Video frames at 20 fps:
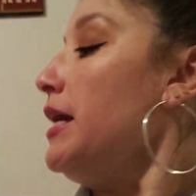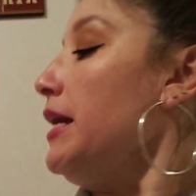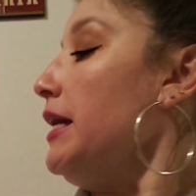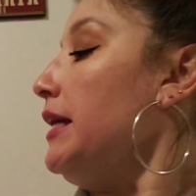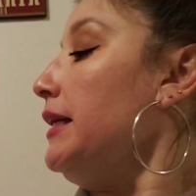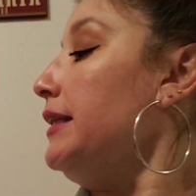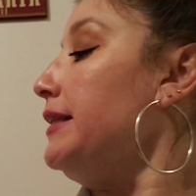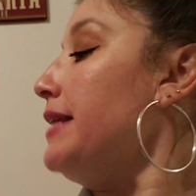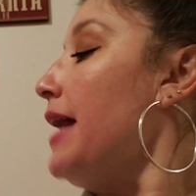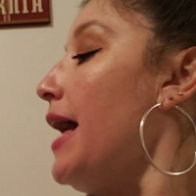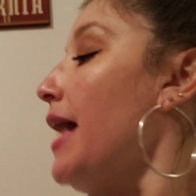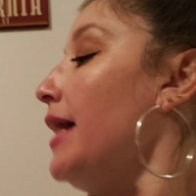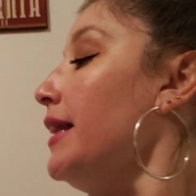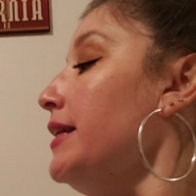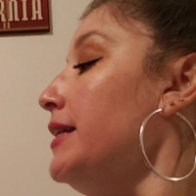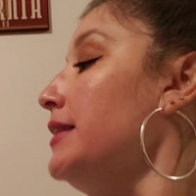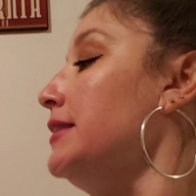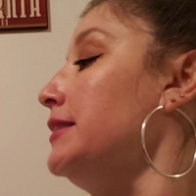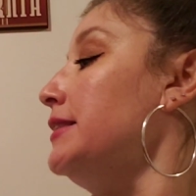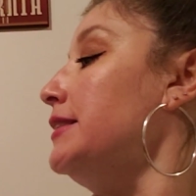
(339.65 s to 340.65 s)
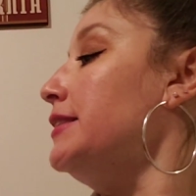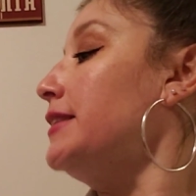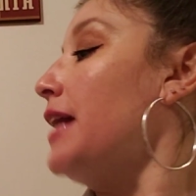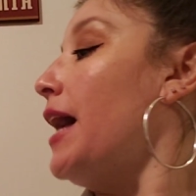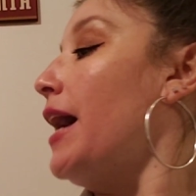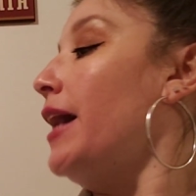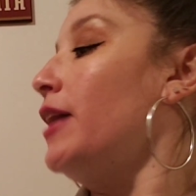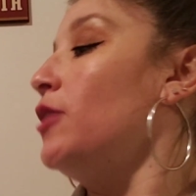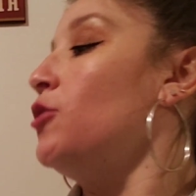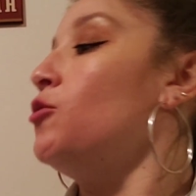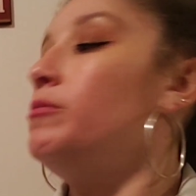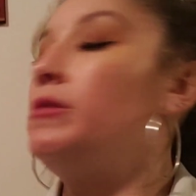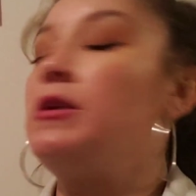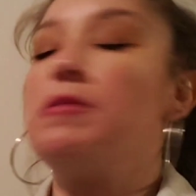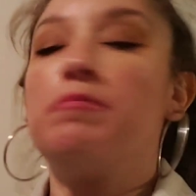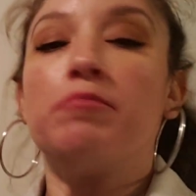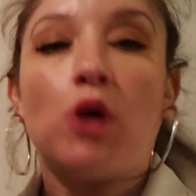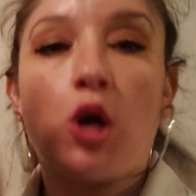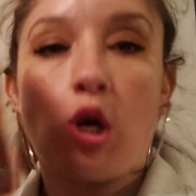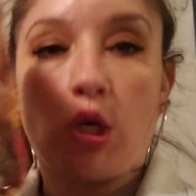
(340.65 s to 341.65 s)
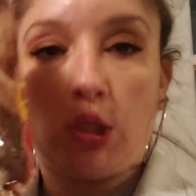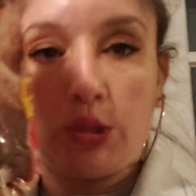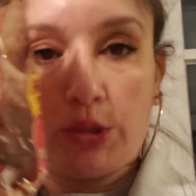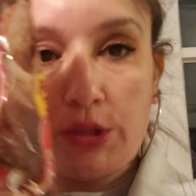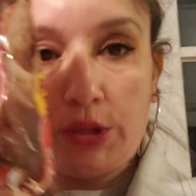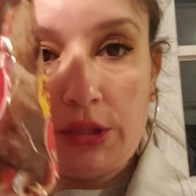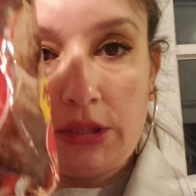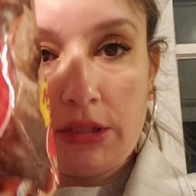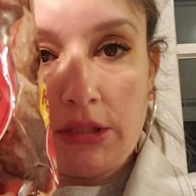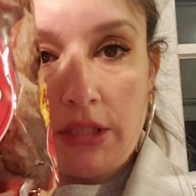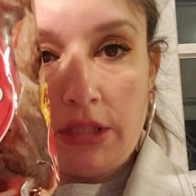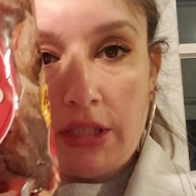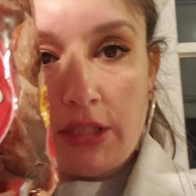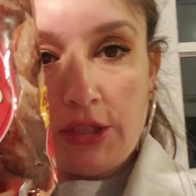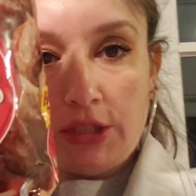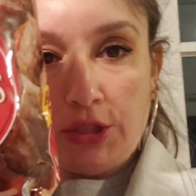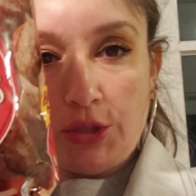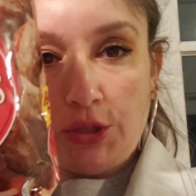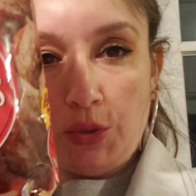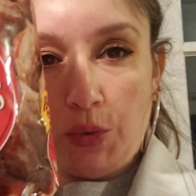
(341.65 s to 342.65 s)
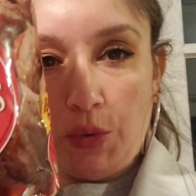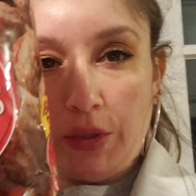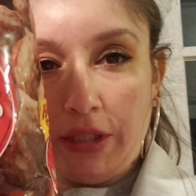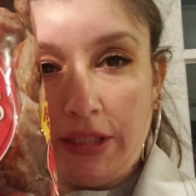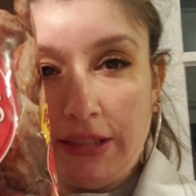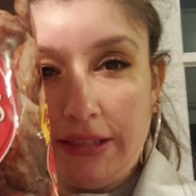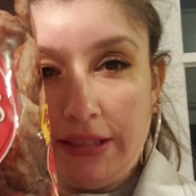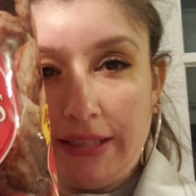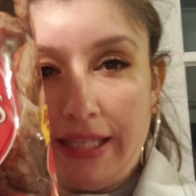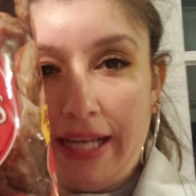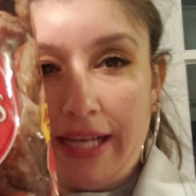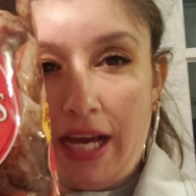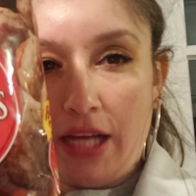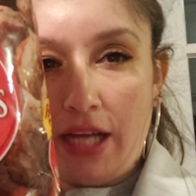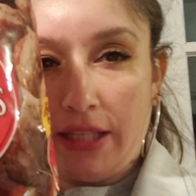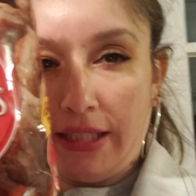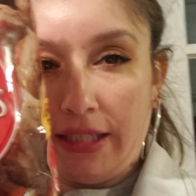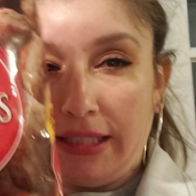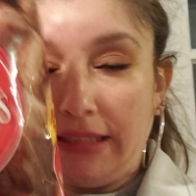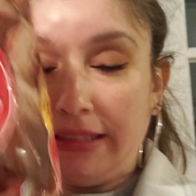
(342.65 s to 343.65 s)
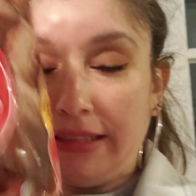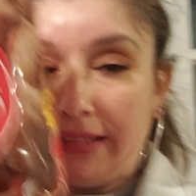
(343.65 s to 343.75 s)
Italian style meatballs. So we're gonna see how these